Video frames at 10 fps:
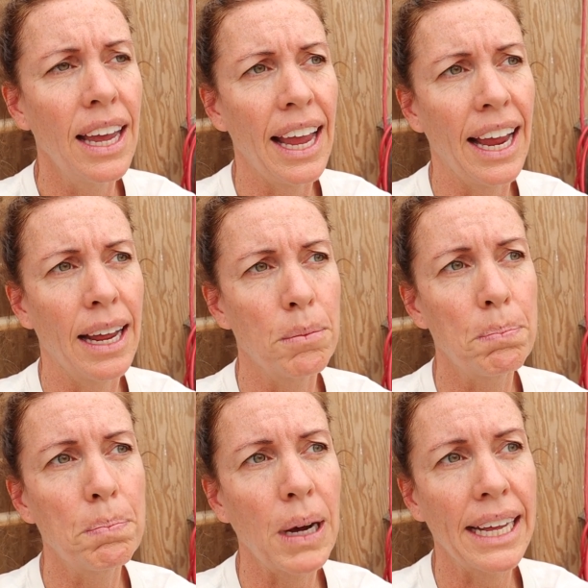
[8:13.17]
And
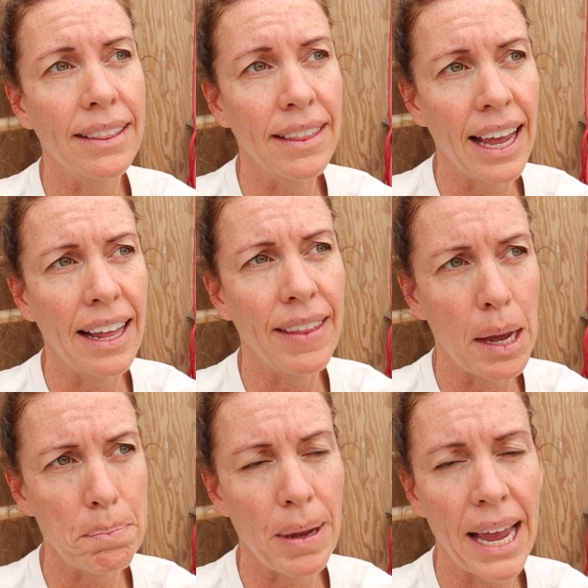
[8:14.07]
by then
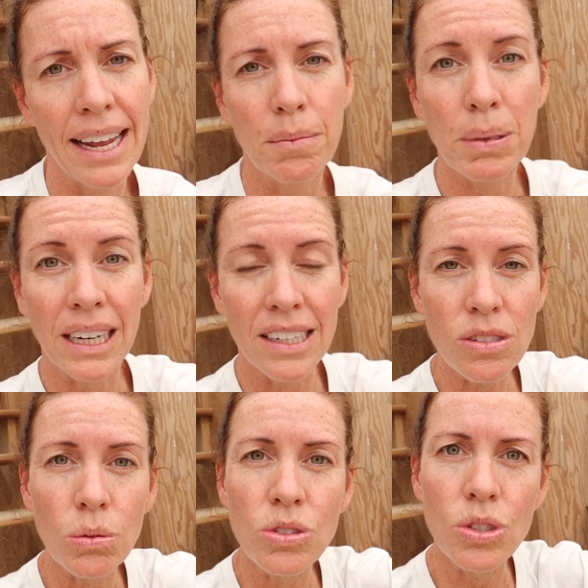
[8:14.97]
that pen,
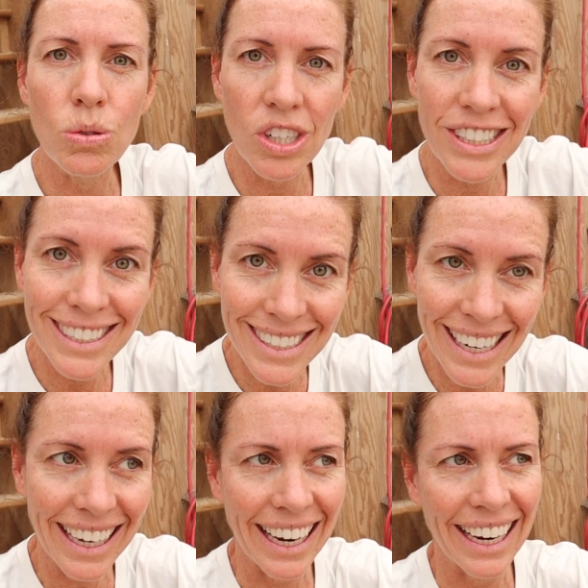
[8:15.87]
because those ewes are
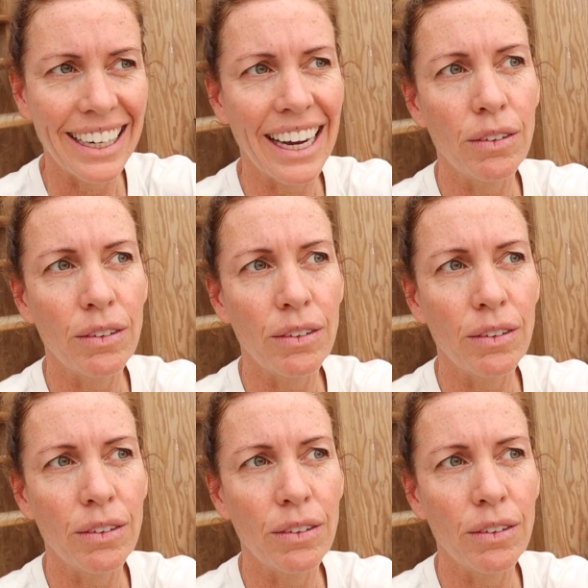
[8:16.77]
digging,